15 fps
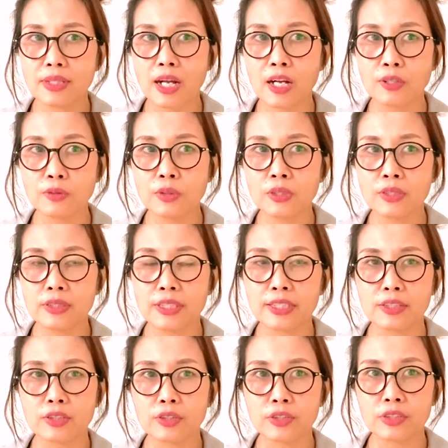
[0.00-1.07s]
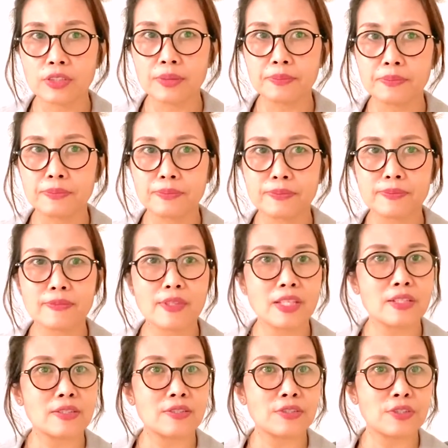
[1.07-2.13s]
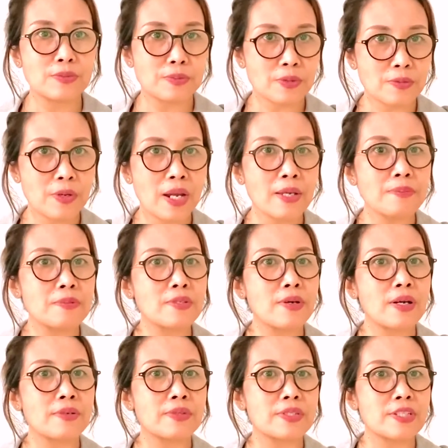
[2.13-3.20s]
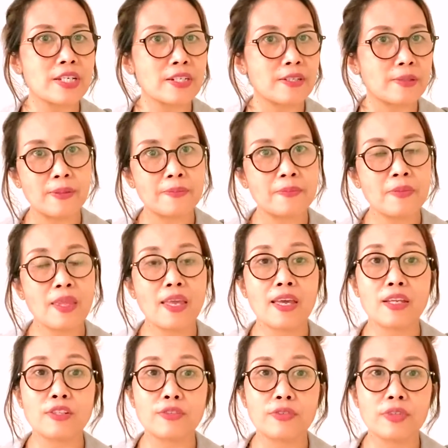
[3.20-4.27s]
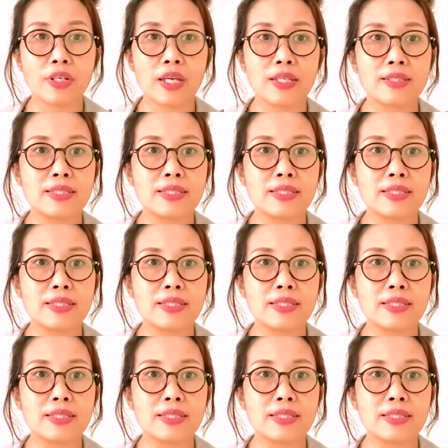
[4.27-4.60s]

owl in the corner to subscribe to our channel, and don't forget to